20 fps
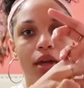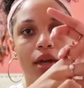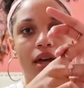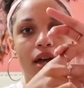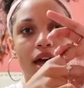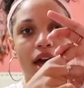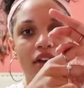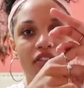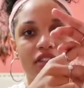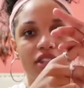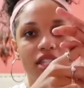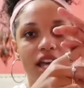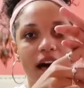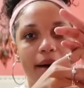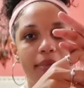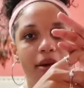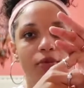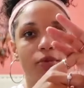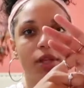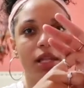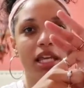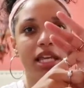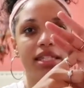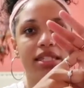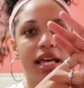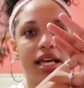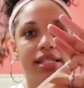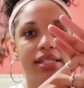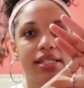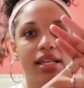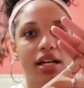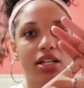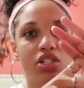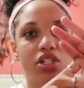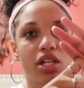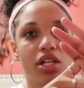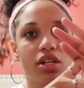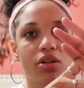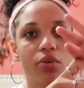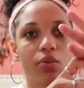at the top and release that
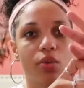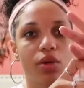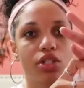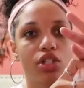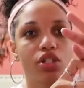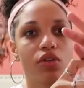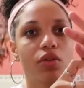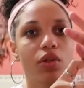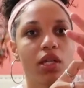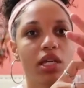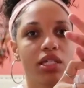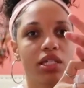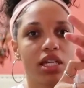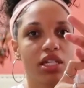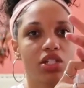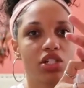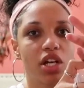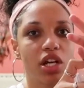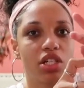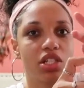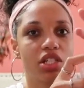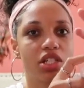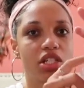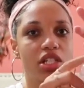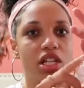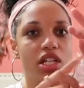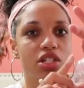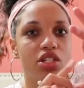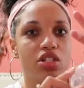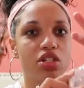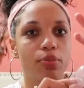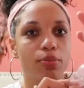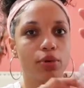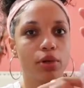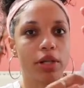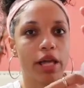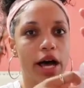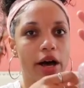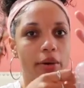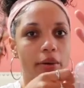suction. Once you release that suction, it's easier to
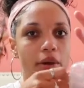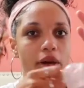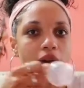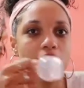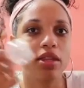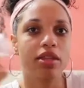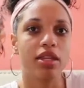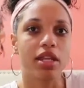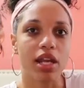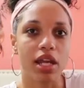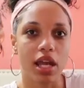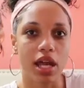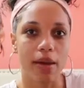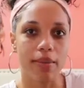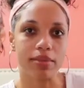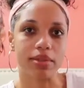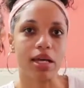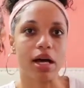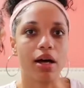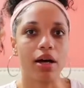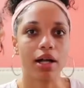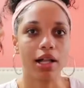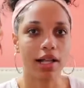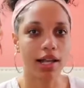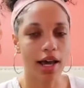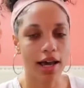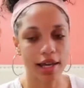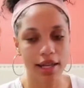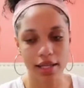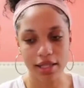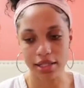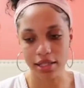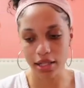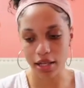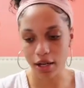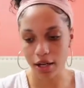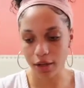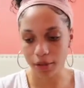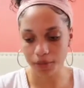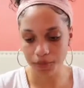pull out. Then it comes out a lot
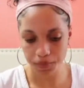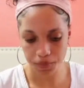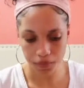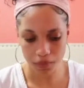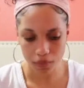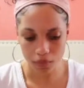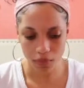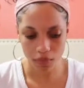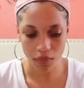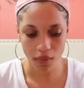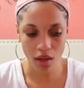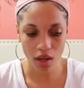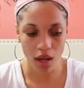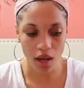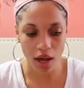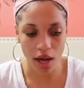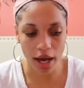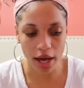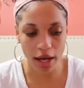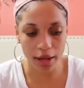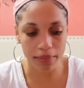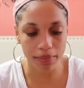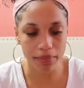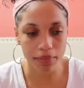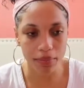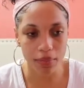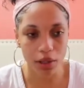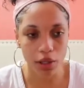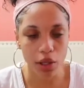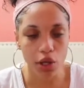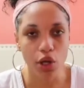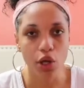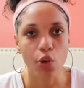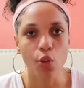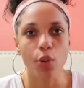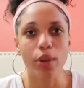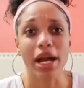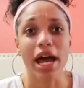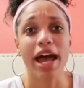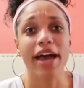easier.
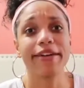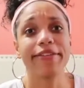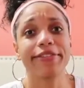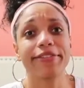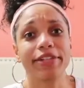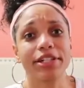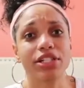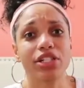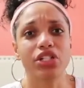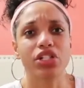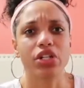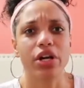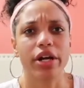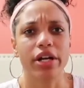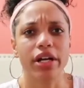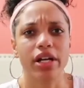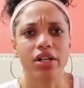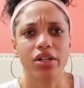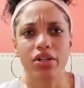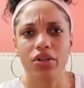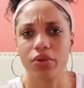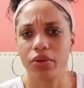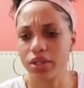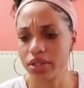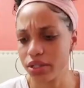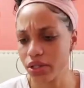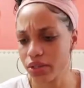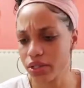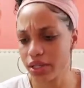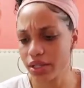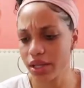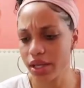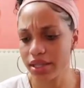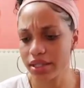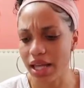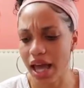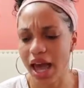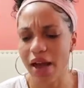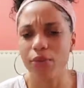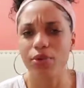When I first started using this,
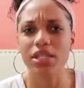I was